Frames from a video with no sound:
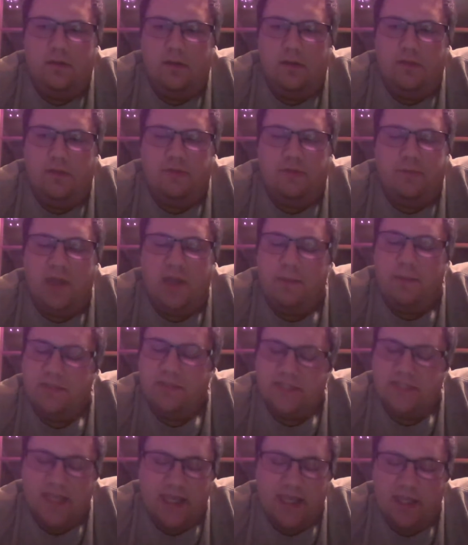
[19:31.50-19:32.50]
If I'm not
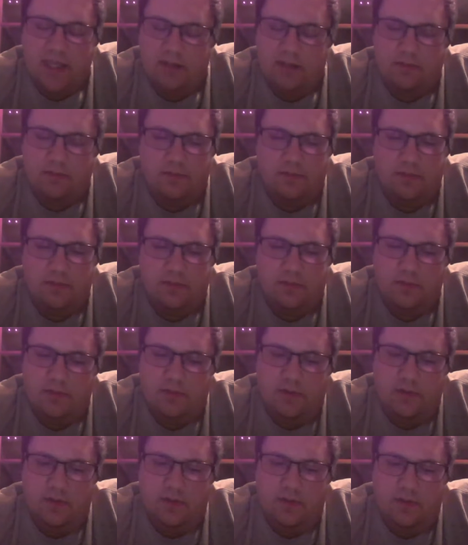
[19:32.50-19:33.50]
mistaken,
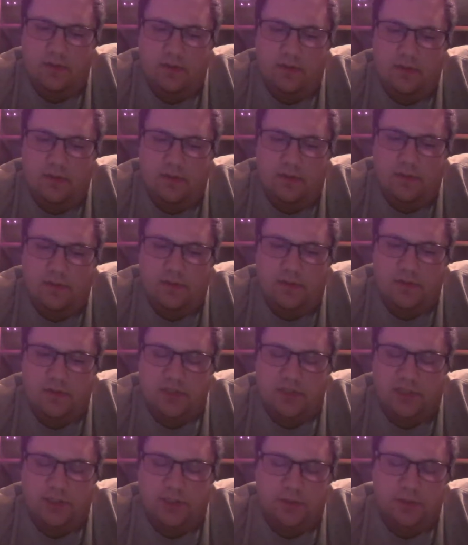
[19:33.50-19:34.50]
there's
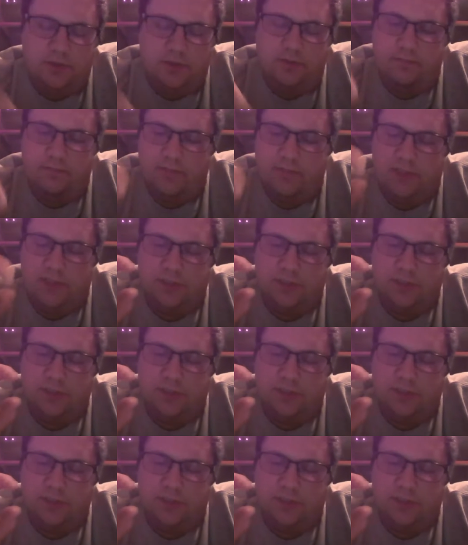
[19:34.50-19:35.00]
a little